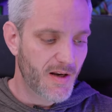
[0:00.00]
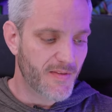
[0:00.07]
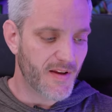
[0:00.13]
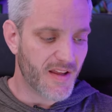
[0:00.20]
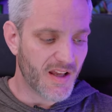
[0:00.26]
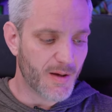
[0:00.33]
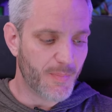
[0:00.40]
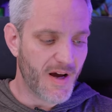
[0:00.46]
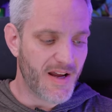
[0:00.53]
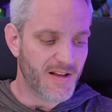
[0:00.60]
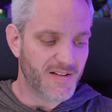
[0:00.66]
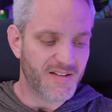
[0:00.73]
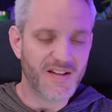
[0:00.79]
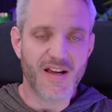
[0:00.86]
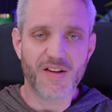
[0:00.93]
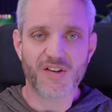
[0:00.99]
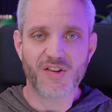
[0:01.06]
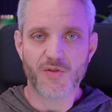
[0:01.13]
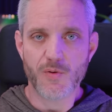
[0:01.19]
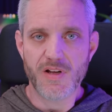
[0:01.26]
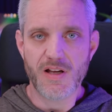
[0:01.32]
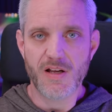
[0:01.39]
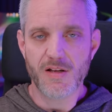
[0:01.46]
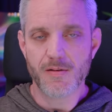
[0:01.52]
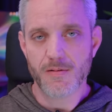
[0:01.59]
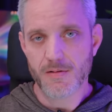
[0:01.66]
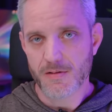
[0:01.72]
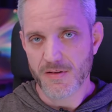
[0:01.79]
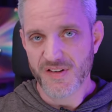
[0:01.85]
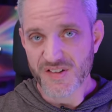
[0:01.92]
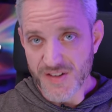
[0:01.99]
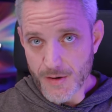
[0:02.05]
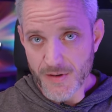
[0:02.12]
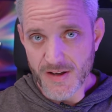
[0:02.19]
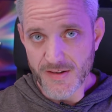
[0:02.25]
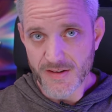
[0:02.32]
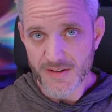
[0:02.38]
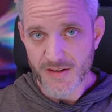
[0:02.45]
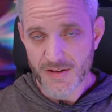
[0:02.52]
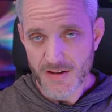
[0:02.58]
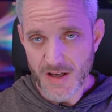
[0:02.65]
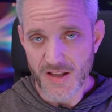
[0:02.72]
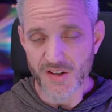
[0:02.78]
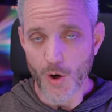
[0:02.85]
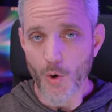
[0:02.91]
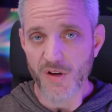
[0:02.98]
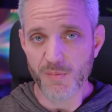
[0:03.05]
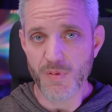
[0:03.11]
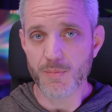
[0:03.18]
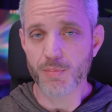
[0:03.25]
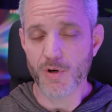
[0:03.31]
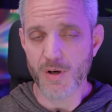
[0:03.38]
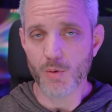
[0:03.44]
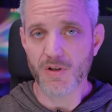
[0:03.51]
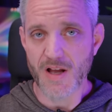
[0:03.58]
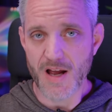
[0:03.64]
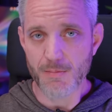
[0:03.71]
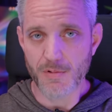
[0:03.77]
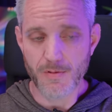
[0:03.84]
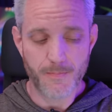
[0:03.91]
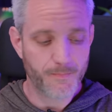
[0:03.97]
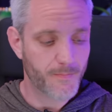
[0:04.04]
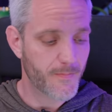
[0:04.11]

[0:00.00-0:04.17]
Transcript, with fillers: The Gigabyte DS3 series has always been pretty reliable.